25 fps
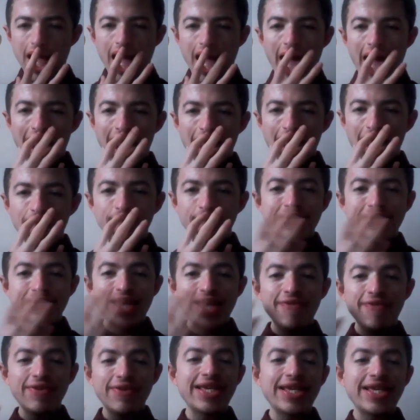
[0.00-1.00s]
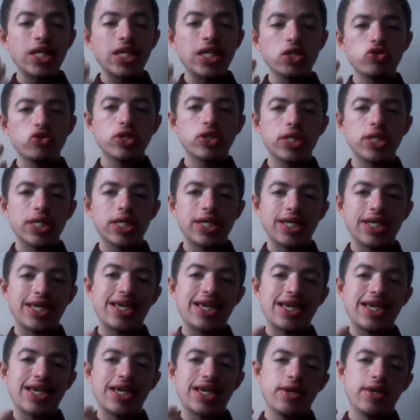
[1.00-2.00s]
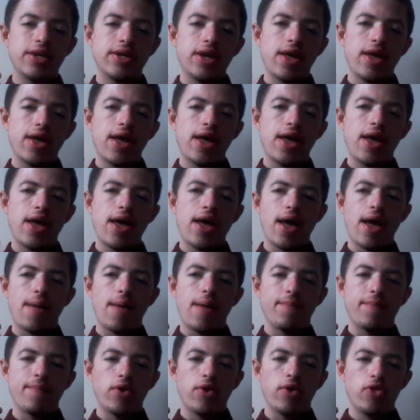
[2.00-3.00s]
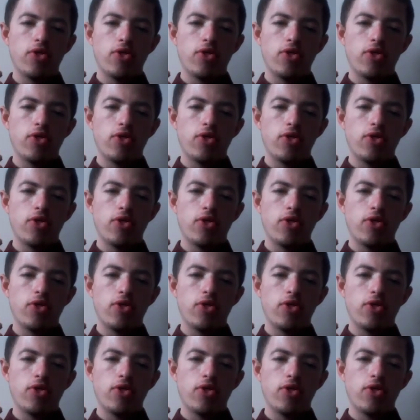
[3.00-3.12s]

and I'm definitely interested in, um,